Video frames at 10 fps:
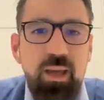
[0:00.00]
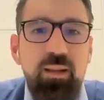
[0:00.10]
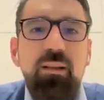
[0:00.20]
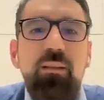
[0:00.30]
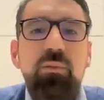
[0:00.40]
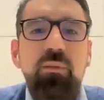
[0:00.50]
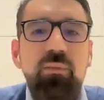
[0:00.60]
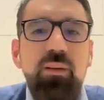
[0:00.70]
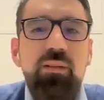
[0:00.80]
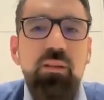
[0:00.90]
And they need to
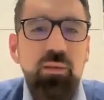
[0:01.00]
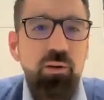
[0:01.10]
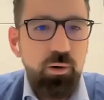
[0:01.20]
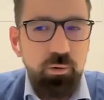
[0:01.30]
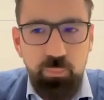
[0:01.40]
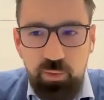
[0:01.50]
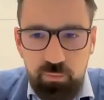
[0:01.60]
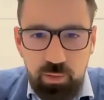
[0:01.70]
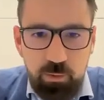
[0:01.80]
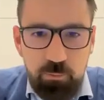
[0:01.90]
invest in their own
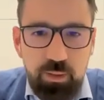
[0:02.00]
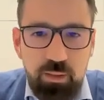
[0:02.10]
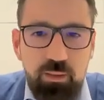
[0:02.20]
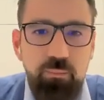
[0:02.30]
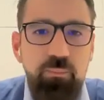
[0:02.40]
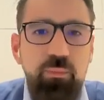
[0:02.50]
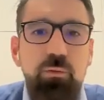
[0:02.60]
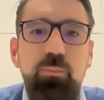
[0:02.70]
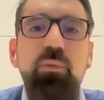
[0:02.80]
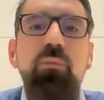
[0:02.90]
development
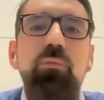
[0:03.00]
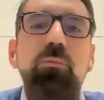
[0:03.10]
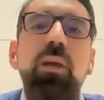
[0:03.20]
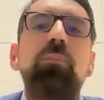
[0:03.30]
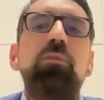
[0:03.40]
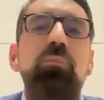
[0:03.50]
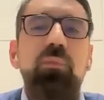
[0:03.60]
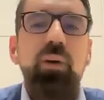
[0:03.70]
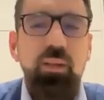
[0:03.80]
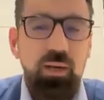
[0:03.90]
to be able to
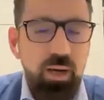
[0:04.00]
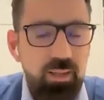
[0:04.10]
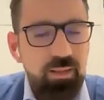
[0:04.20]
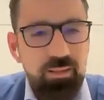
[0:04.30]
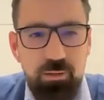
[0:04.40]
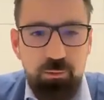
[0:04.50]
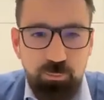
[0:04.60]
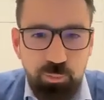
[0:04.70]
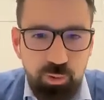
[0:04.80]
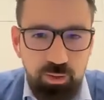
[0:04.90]
provide guidance and
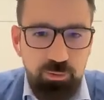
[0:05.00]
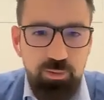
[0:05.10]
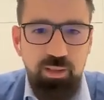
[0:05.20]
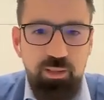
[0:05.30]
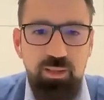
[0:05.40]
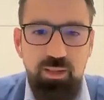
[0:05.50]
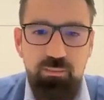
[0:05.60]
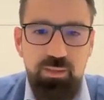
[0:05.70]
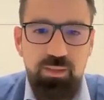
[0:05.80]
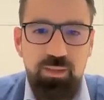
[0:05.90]
support to their
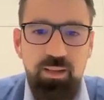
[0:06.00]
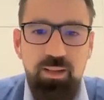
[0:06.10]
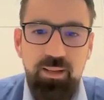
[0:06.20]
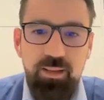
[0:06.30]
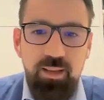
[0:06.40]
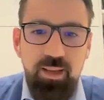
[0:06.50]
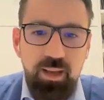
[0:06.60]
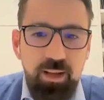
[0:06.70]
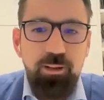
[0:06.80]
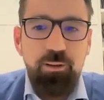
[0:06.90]
teams.
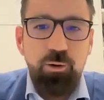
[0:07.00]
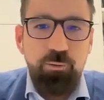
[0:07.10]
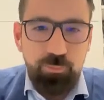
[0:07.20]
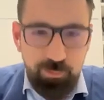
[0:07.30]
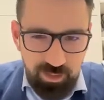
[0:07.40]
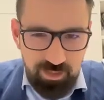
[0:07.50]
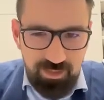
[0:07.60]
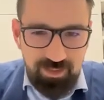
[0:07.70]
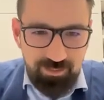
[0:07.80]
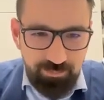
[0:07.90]
And of
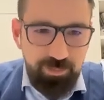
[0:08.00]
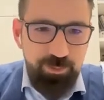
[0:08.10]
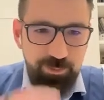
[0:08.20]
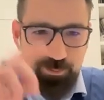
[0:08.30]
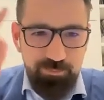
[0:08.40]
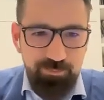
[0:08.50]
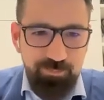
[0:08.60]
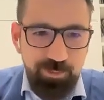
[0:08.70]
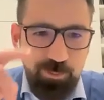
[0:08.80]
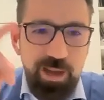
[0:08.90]
course, to
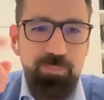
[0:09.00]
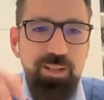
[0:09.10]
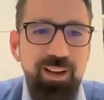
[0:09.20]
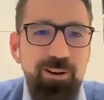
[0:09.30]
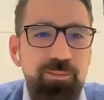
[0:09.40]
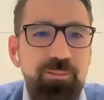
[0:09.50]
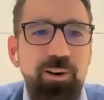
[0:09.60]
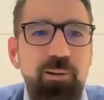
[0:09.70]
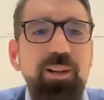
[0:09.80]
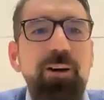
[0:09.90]
wrap it up
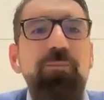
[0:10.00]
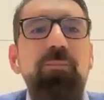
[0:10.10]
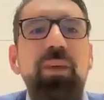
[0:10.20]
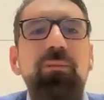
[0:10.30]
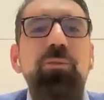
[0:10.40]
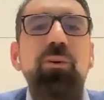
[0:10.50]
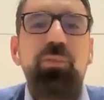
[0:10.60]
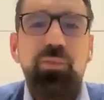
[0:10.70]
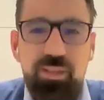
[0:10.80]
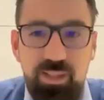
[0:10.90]
and do a
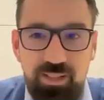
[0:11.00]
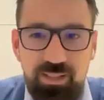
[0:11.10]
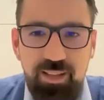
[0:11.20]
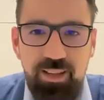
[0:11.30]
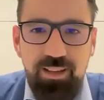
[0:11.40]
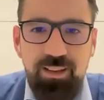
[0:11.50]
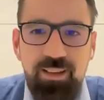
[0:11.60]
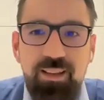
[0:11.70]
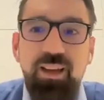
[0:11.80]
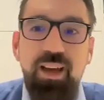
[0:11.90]
360,
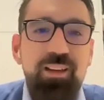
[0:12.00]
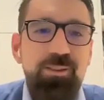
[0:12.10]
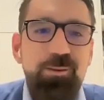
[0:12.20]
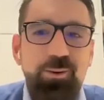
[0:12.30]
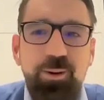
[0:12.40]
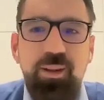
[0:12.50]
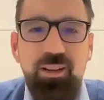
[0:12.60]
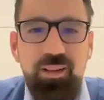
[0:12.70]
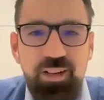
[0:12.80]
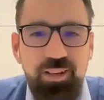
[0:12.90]
as you grow
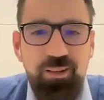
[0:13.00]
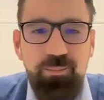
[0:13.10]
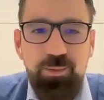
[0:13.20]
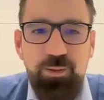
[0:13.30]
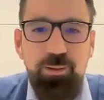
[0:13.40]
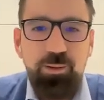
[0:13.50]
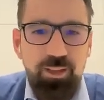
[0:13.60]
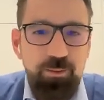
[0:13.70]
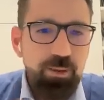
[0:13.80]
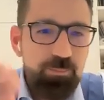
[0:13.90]
and learn, you need to
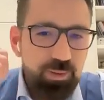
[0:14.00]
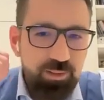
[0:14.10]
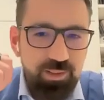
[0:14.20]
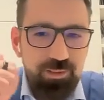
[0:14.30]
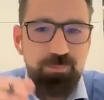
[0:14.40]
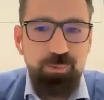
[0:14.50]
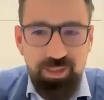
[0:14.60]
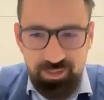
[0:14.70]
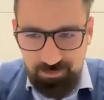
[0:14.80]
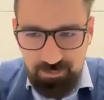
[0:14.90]
keep the previous
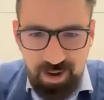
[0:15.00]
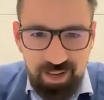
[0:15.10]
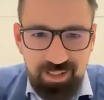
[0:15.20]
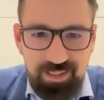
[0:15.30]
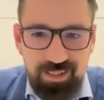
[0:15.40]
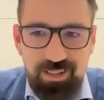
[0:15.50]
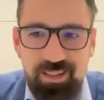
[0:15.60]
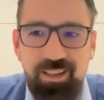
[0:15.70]
point in mind.